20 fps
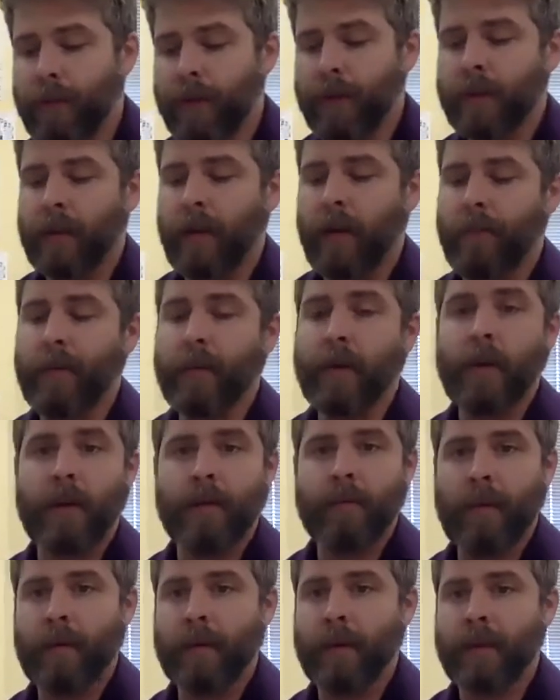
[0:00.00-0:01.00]
this stuff because
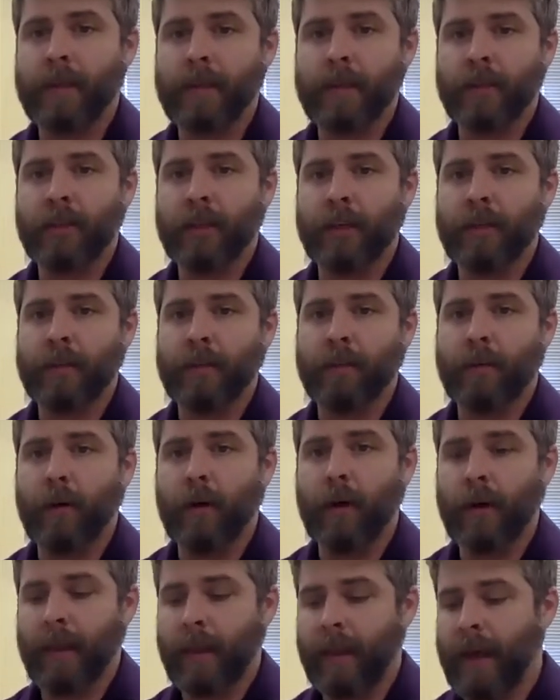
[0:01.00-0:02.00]
remember, this is just the
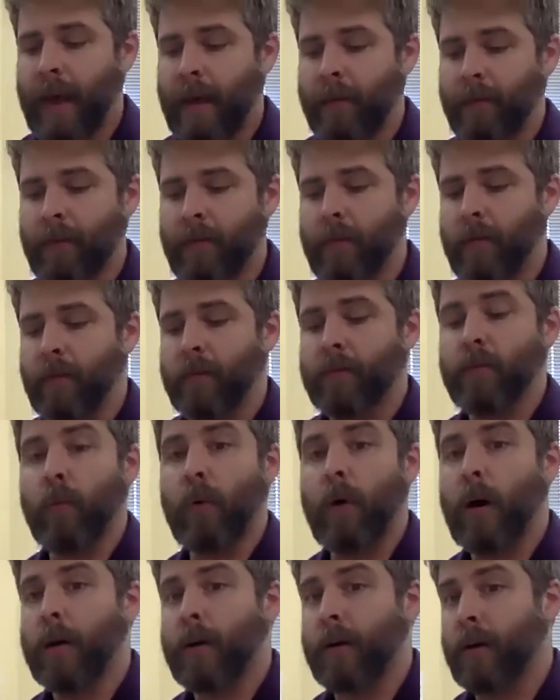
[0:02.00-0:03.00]
part that removes
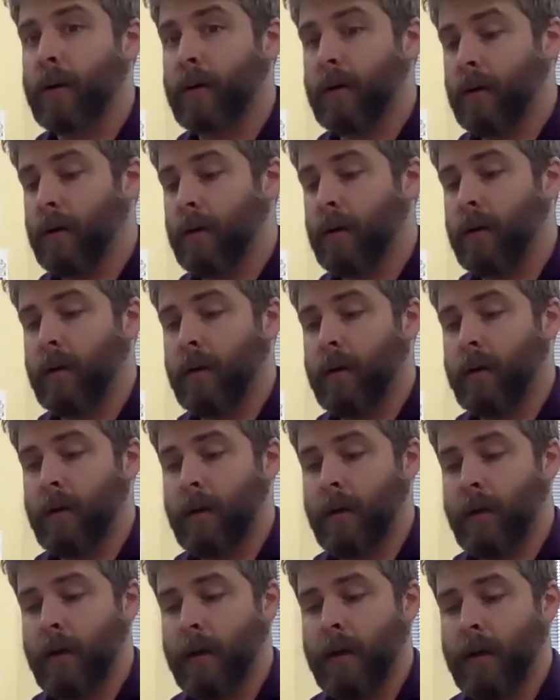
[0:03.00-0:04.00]
water.
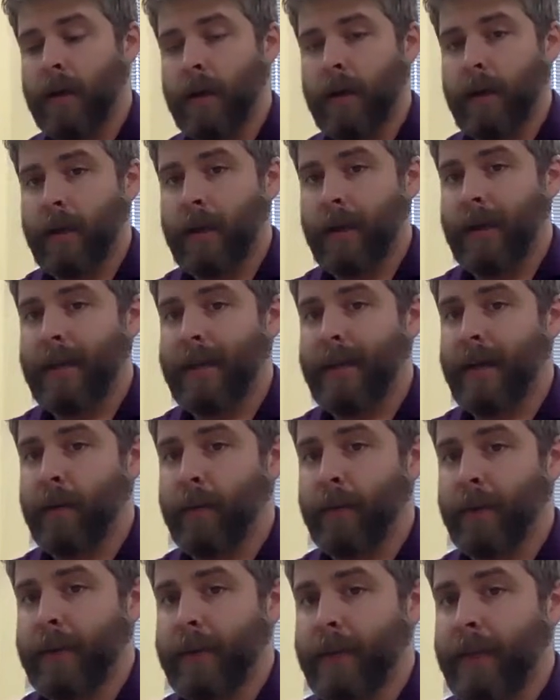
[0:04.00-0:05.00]
And now that
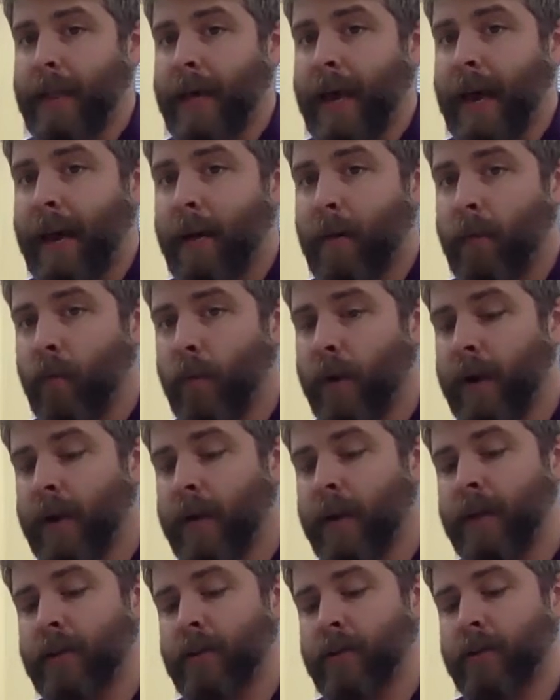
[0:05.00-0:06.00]
we did that, we
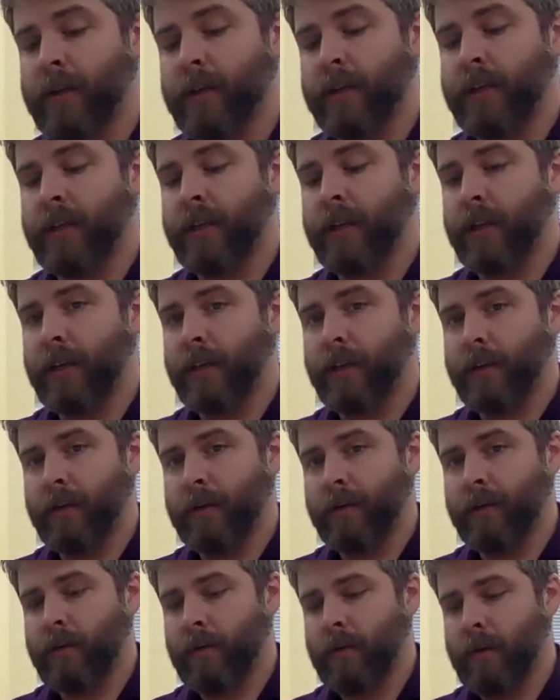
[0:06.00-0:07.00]
need to
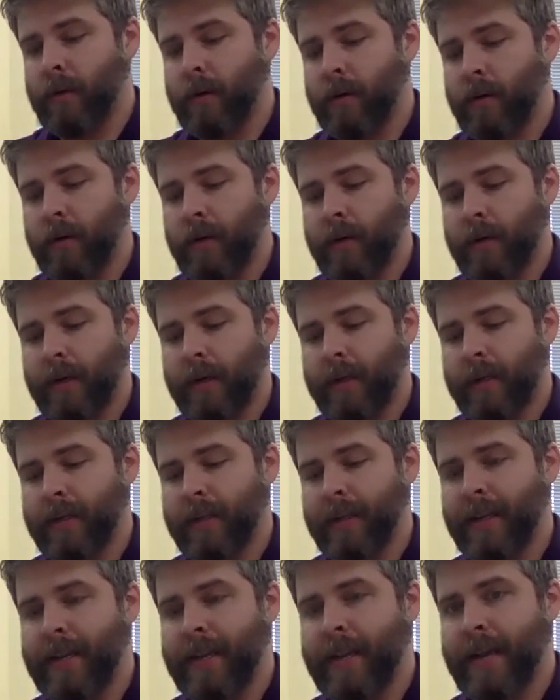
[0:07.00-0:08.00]
continue into
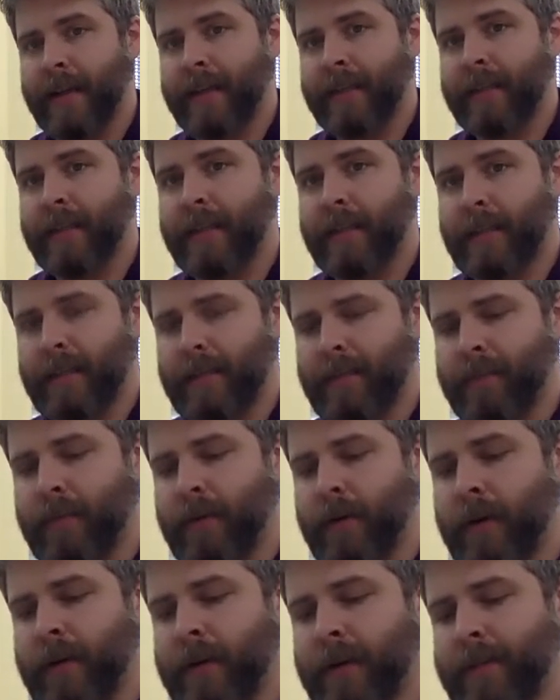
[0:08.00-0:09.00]
the next
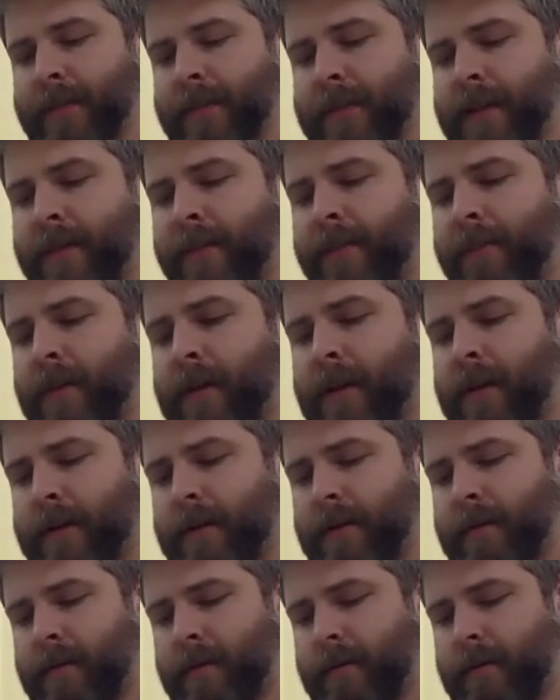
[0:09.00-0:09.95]
part of the nephron.